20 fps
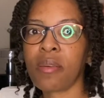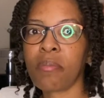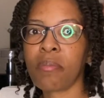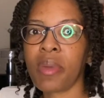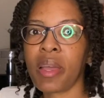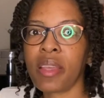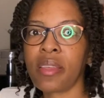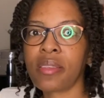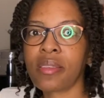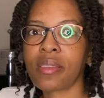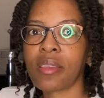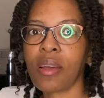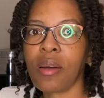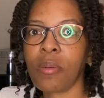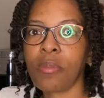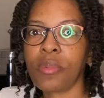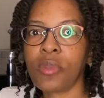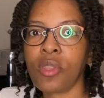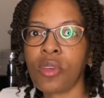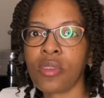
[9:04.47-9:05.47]
my
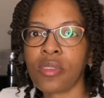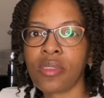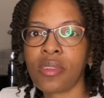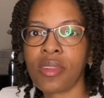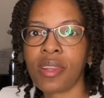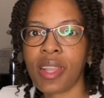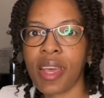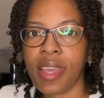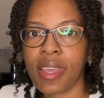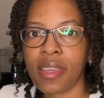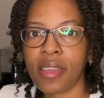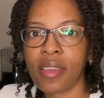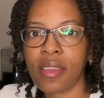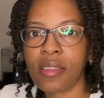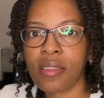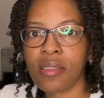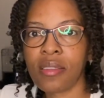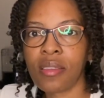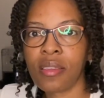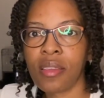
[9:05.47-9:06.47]
scalp doesn't like
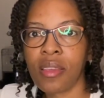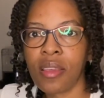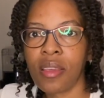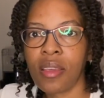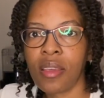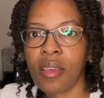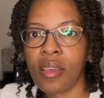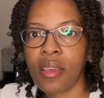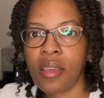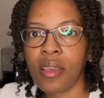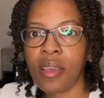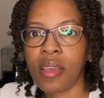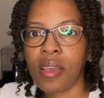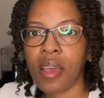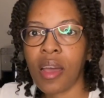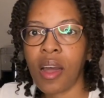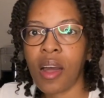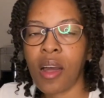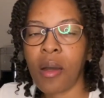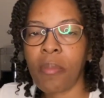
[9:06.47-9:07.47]
it.
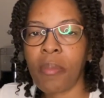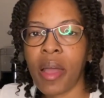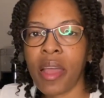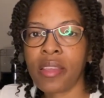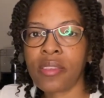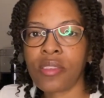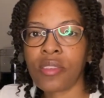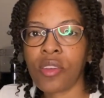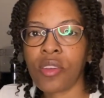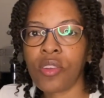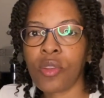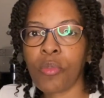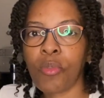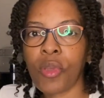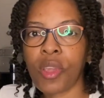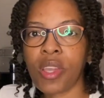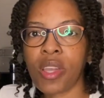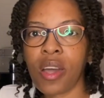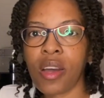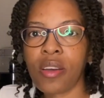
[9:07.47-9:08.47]
I started to
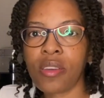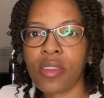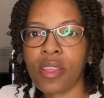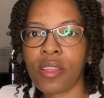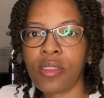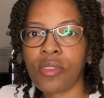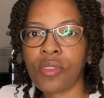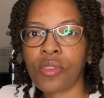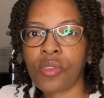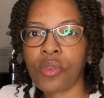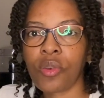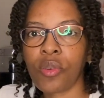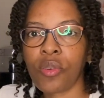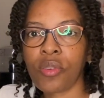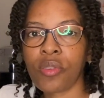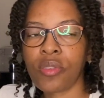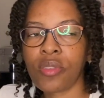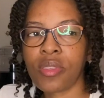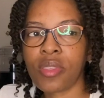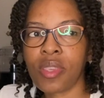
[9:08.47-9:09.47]
break out in
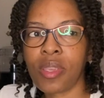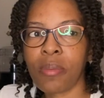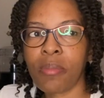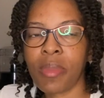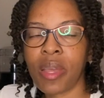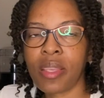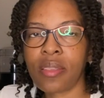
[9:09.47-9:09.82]
sores in my